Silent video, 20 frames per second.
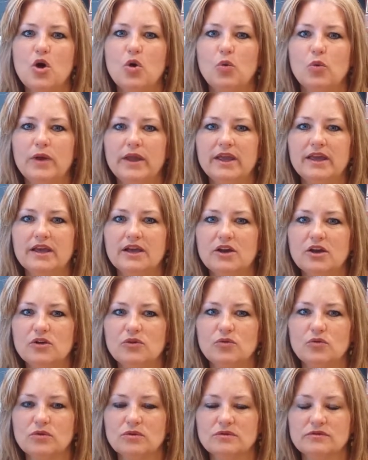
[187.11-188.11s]
We can
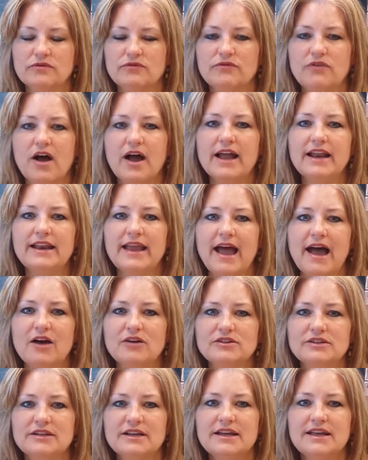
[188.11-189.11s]
find
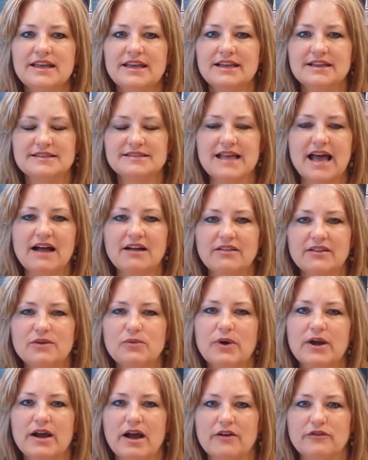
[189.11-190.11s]
out exactly
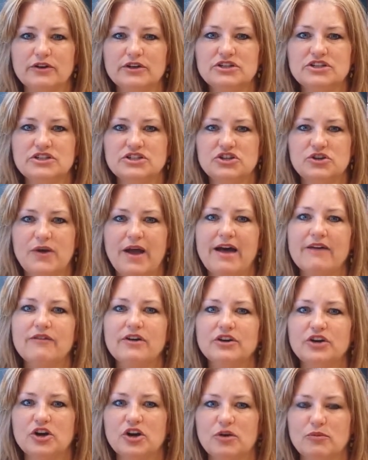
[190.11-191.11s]
what coverages you have
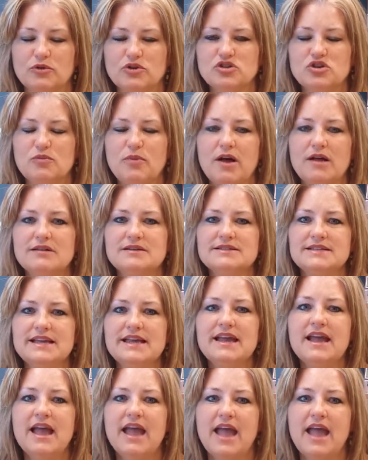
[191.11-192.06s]
on your commercial policy